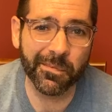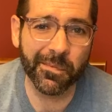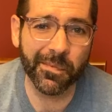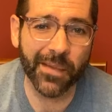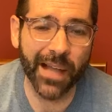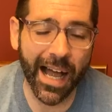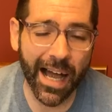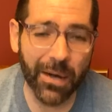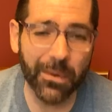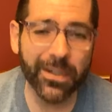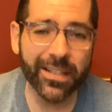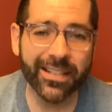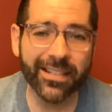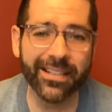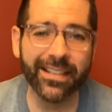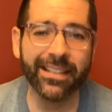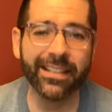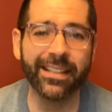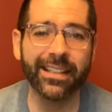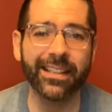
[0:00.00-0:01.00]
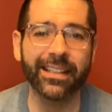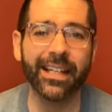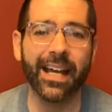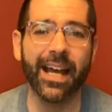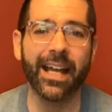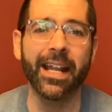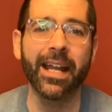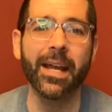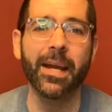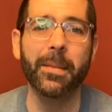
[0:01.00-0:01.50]
I was thinking
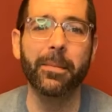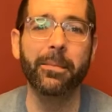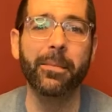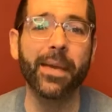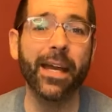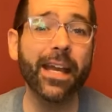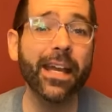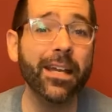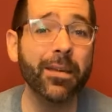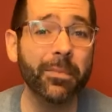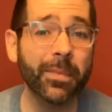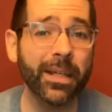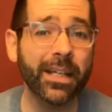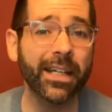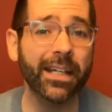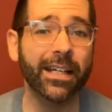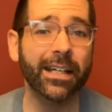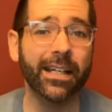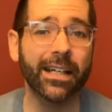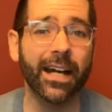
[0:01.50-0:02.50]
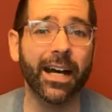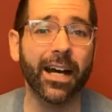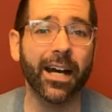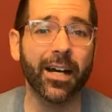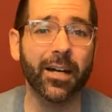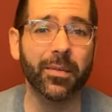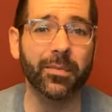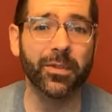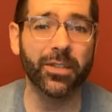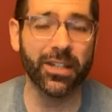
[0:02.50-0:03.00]
that maybe
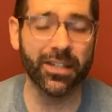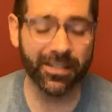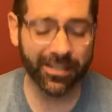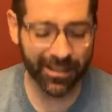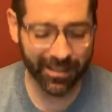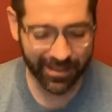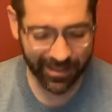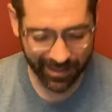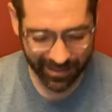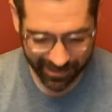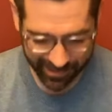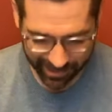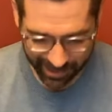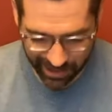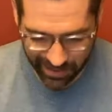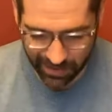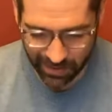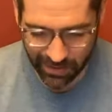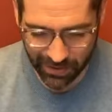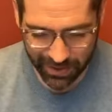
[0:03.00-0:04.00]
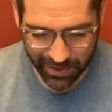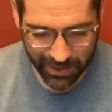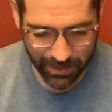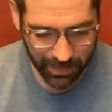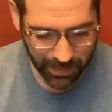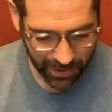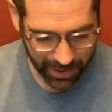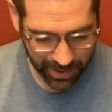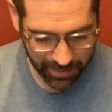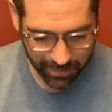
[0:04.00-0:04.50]
um, just as this thunder is
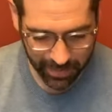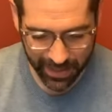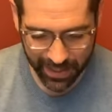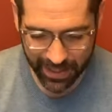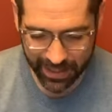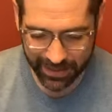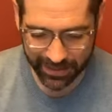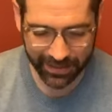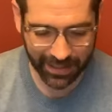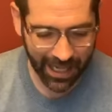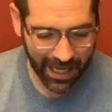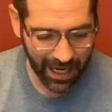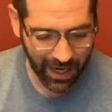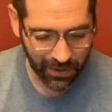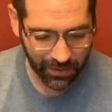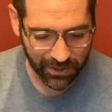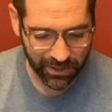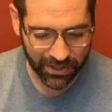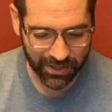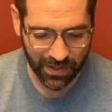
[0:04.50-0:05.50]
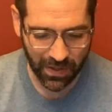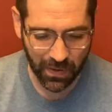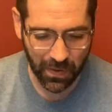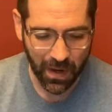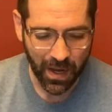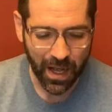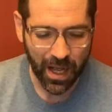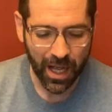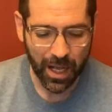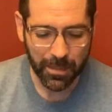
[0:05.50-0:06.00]
pretty big and loud,
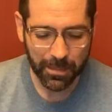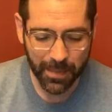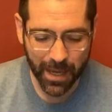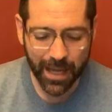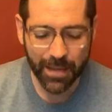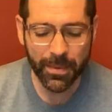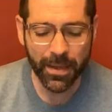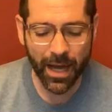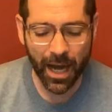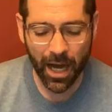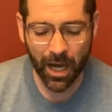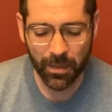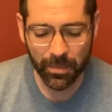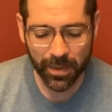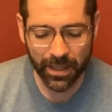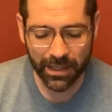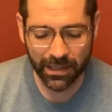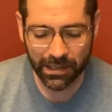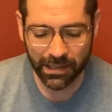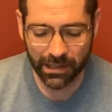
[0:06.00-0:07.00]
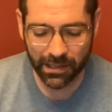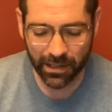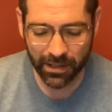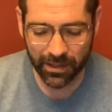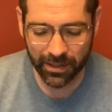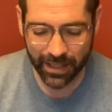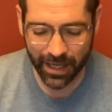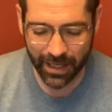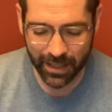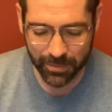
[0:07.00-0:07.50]
so maybe I'll be here,
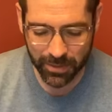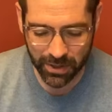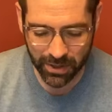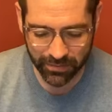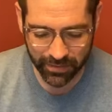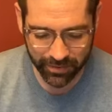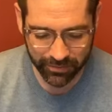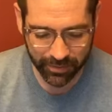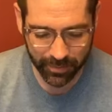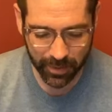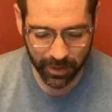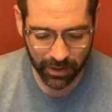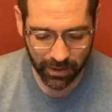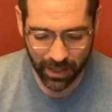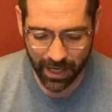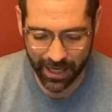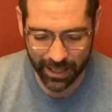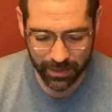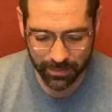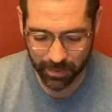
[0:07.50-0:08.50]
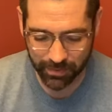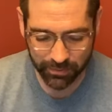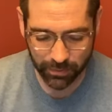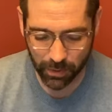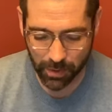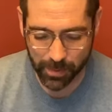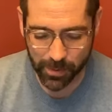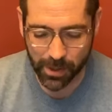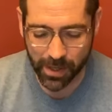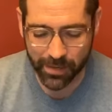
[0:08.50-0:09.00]
not observing from a garage, but
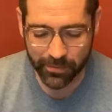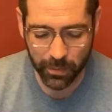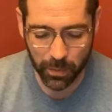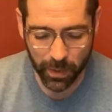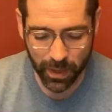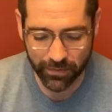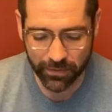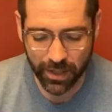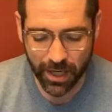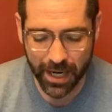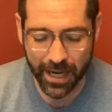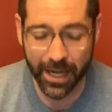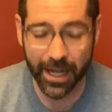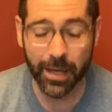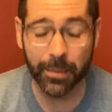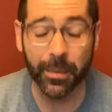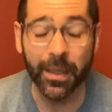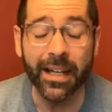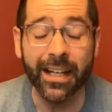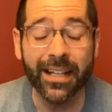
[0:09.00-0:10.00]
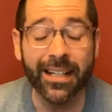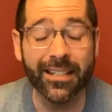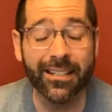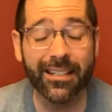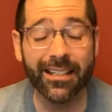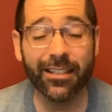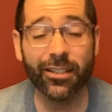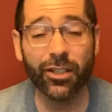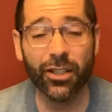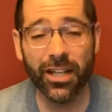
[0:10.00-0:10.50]
from wherever I am,
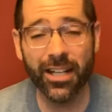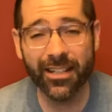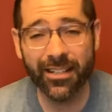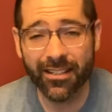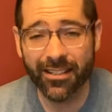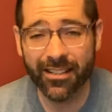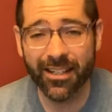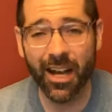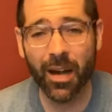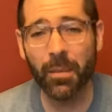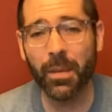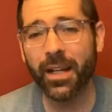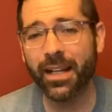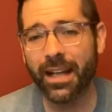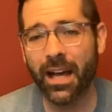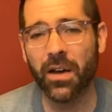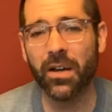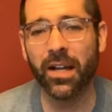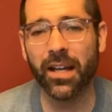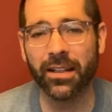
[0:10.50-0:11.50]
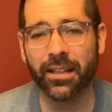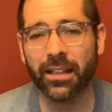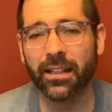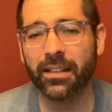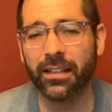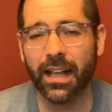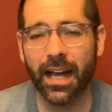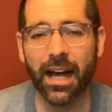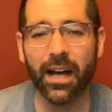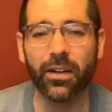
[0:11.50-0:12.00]
seeing Jesus coming down on the
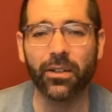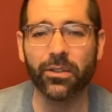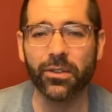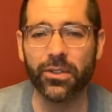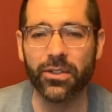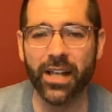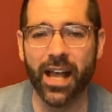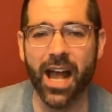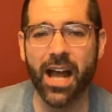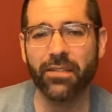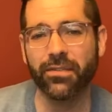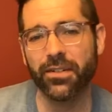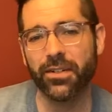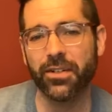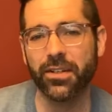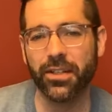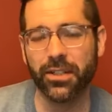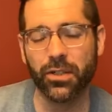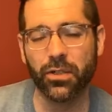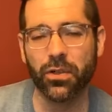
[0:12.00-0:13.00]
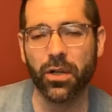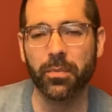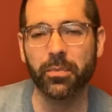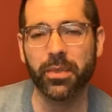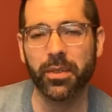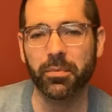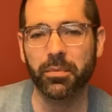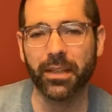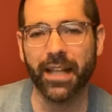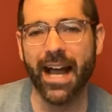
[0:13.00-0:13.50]
clouds after the
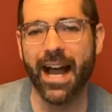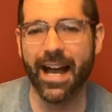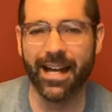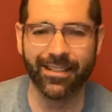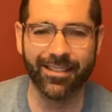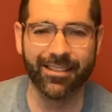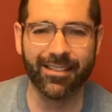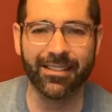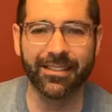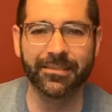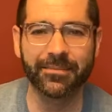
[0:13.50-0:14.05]
trumpet blast.